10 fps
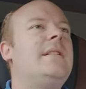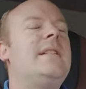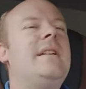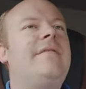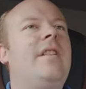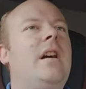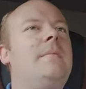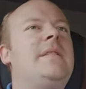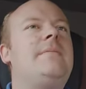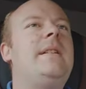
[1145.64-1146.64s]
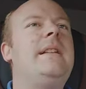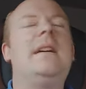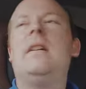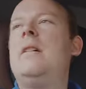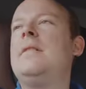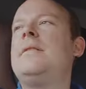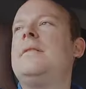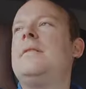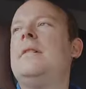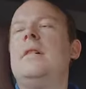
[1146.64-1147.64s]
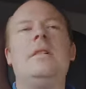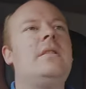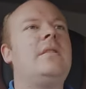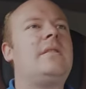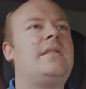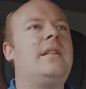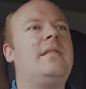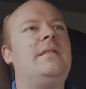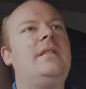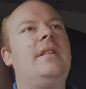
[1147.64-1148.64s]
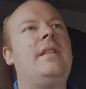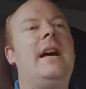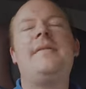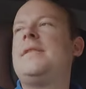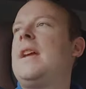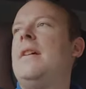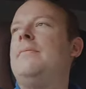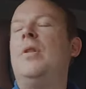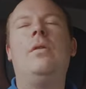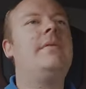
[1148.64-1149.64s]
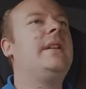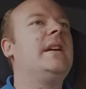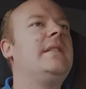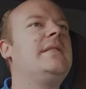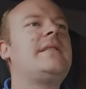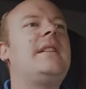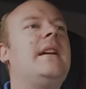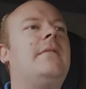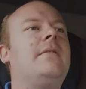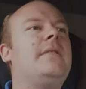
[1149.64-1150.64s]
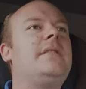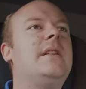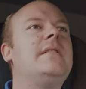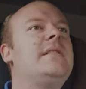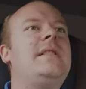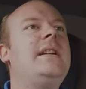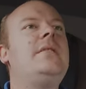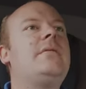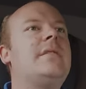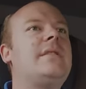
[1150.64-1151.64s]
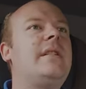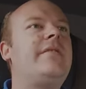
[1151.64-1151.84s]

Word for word: and it's hit farmers really hard because you know they're having to go out more with the guns now. And guns are dangerous.